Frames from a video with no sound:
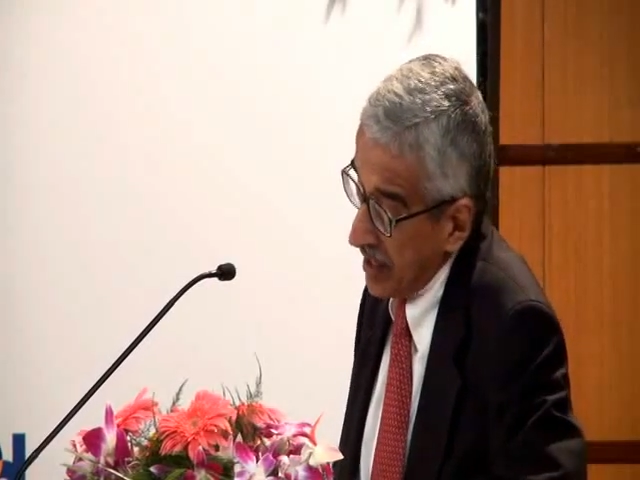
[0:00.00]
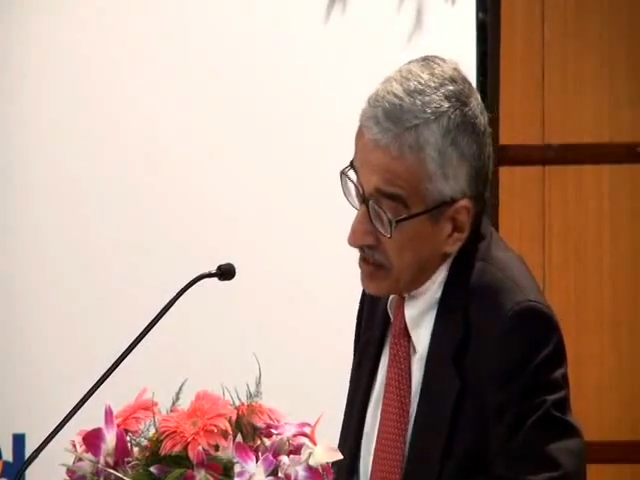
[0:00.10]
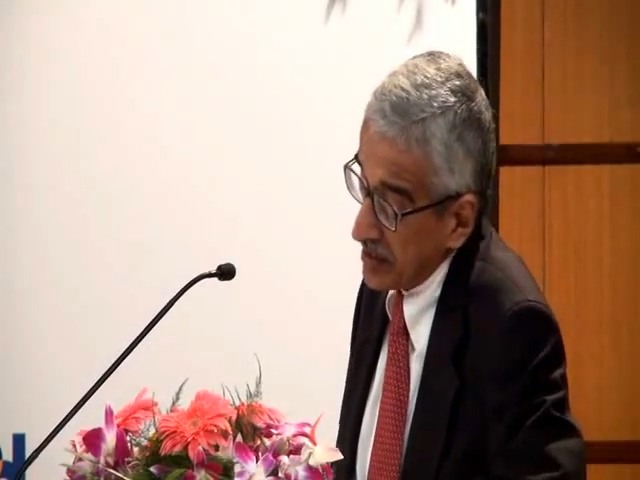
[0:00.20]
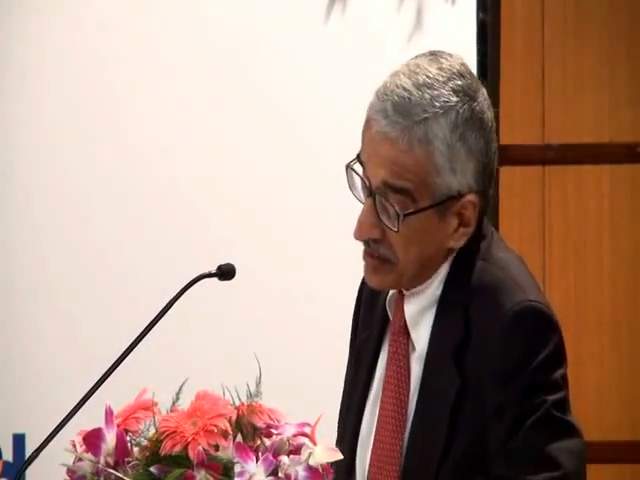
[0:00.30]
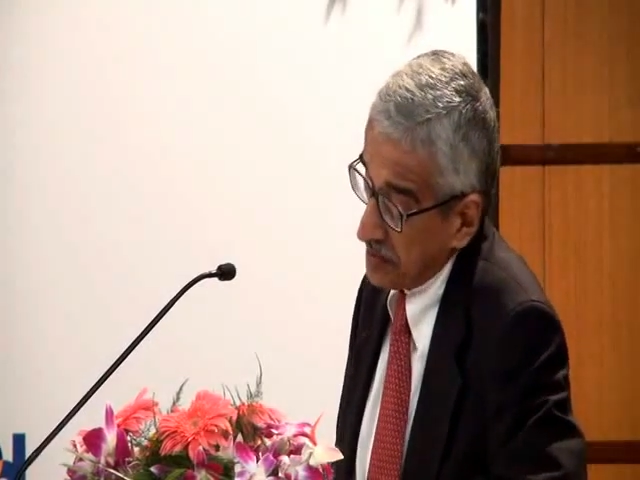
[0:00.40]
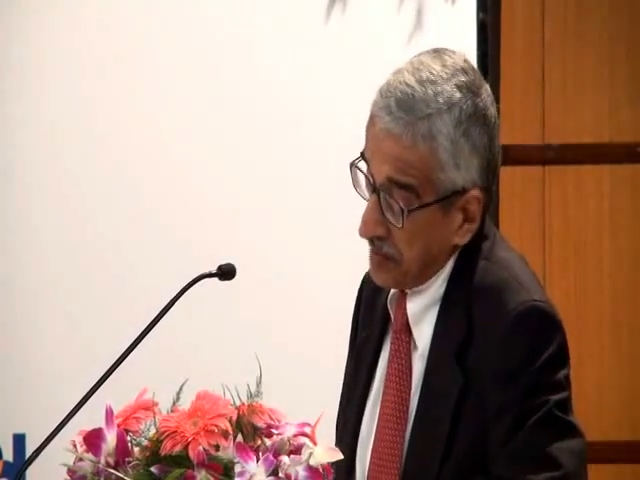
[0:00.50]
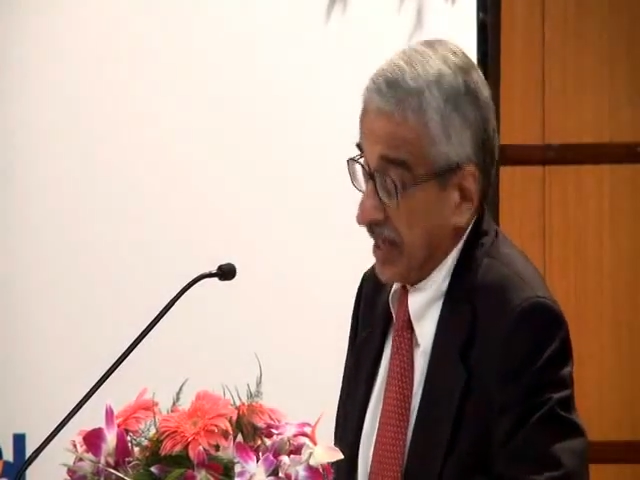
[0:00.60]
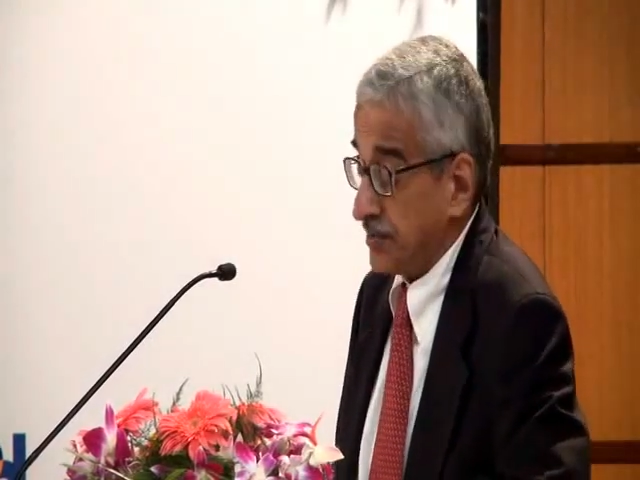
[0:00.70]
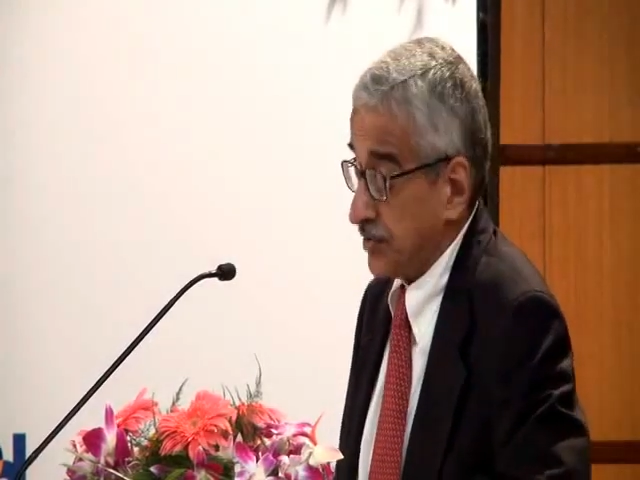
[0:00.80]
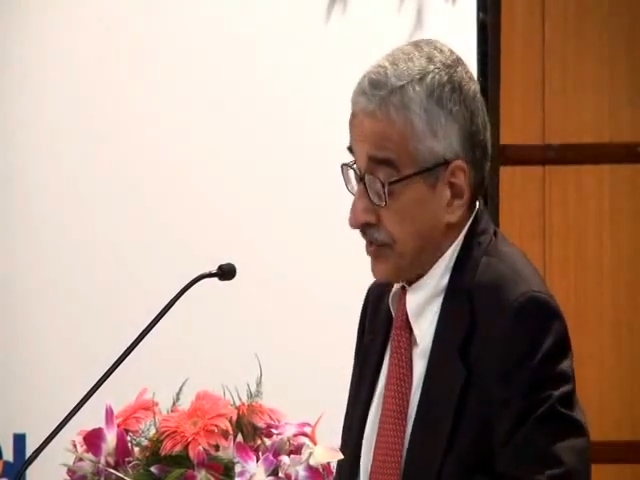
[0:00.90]
and many
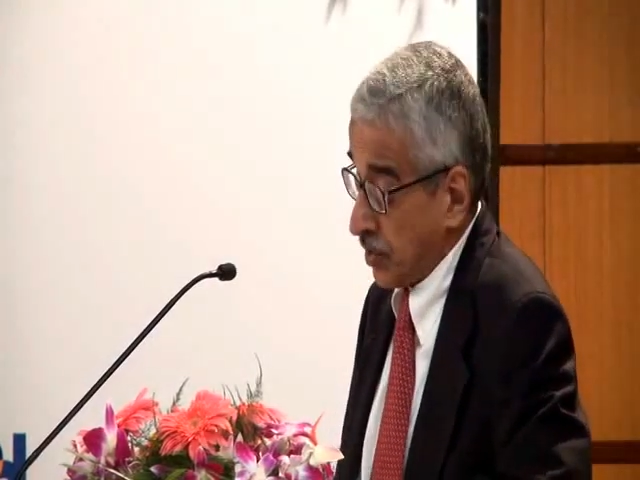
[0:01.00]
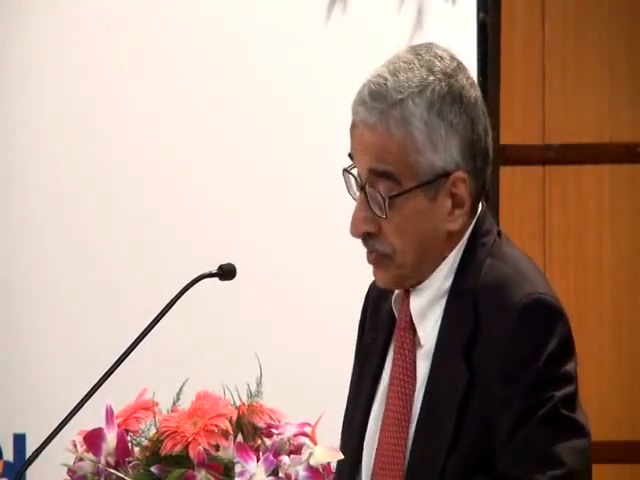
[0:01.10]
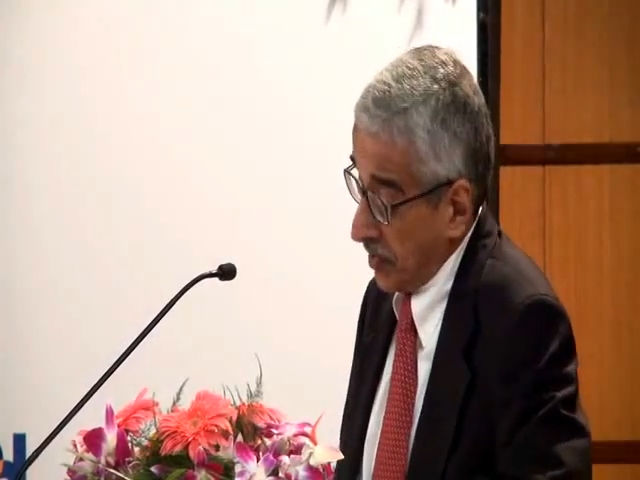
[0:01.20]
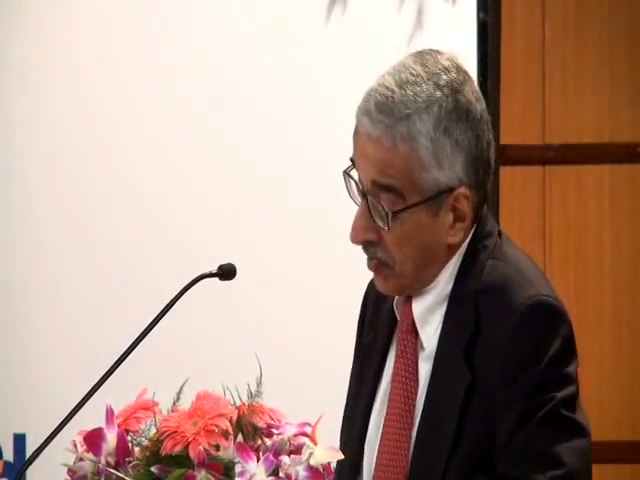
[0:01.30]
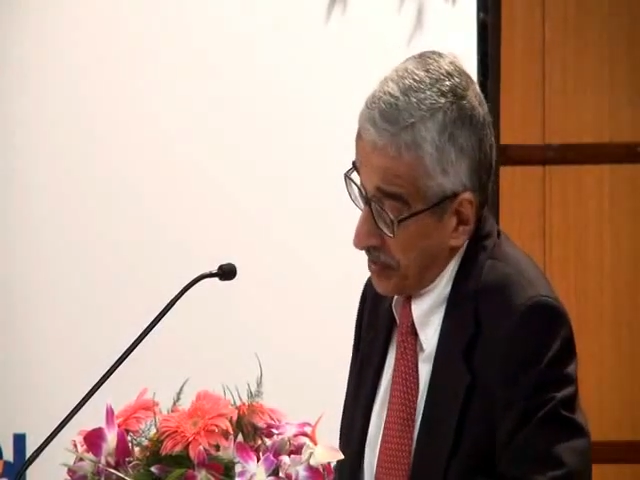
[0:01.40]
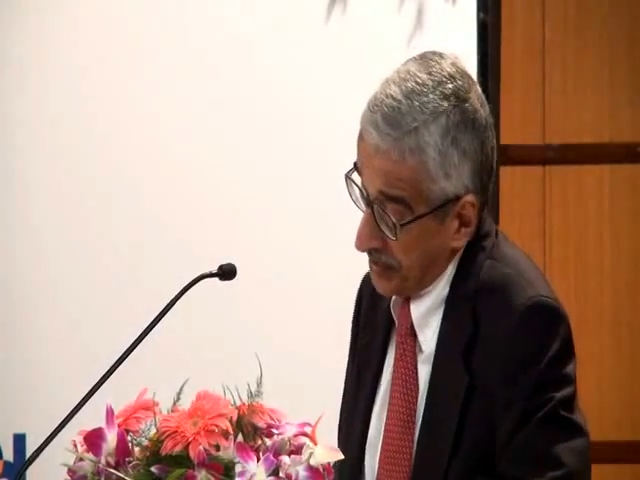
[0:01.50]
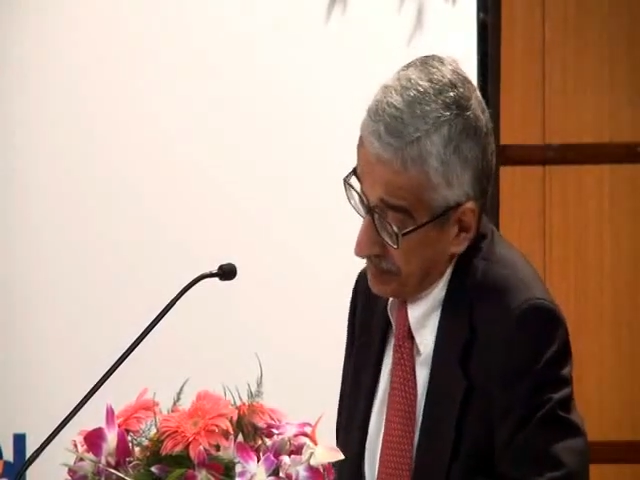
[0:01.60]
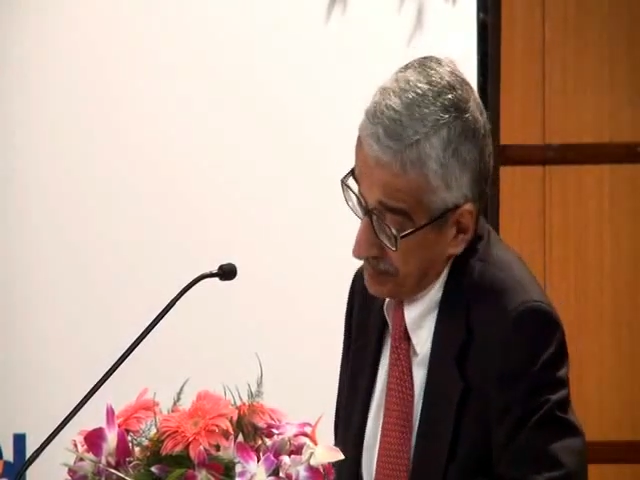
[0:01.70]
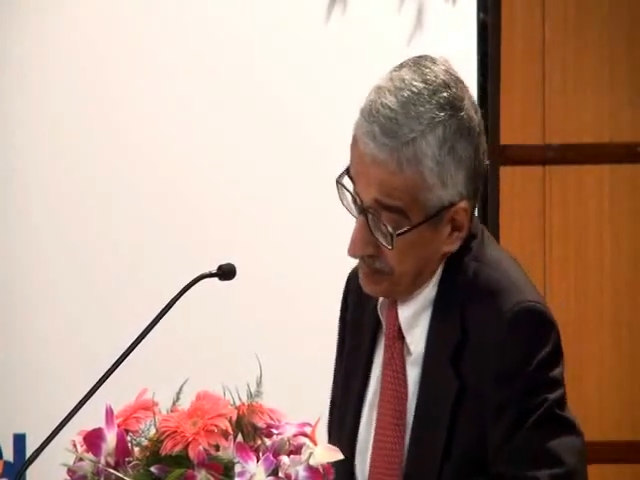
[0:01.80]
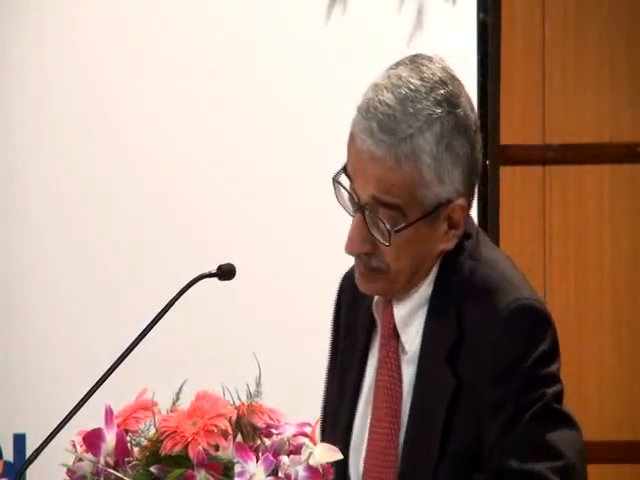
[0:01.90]
others, perhaps of a
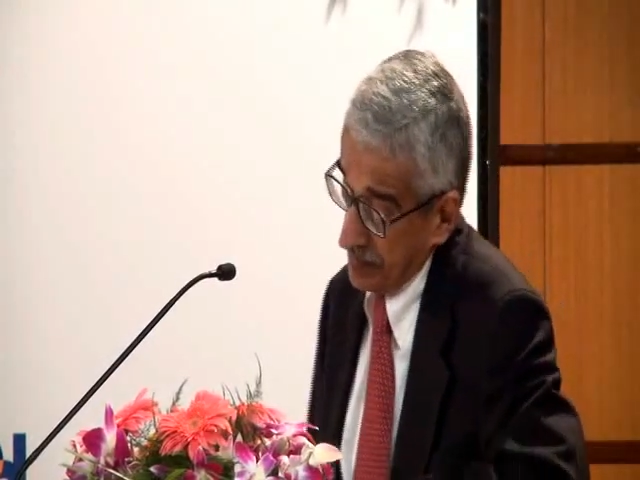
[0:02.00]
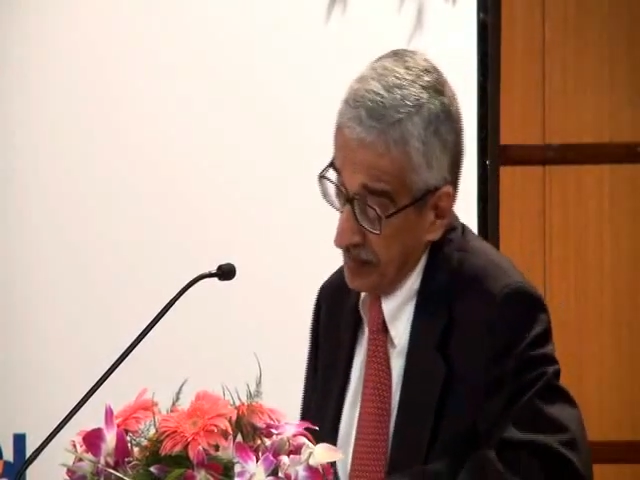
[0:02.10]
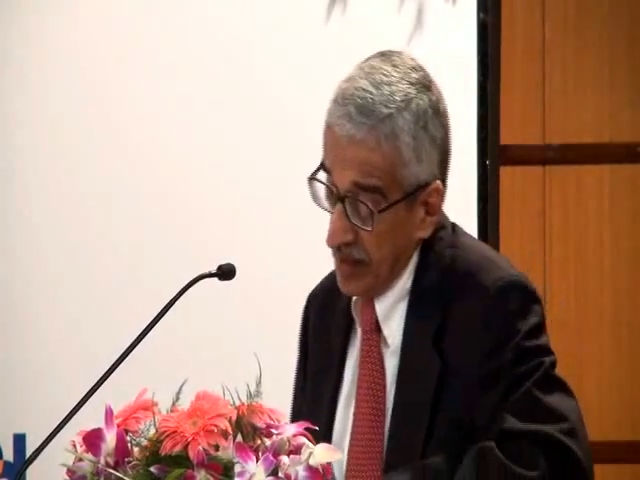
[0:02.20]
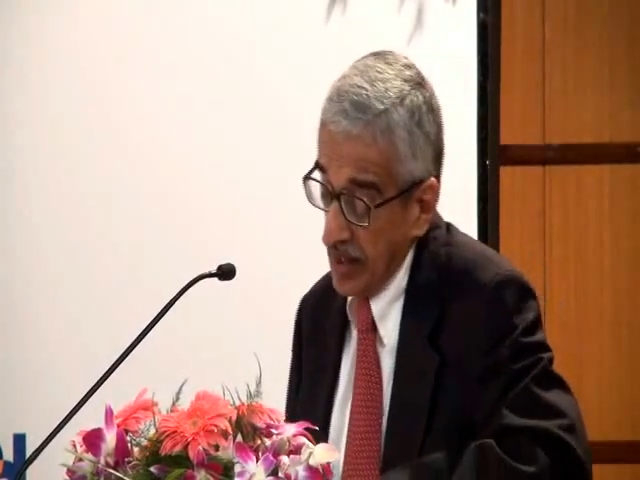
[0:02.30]
lower order.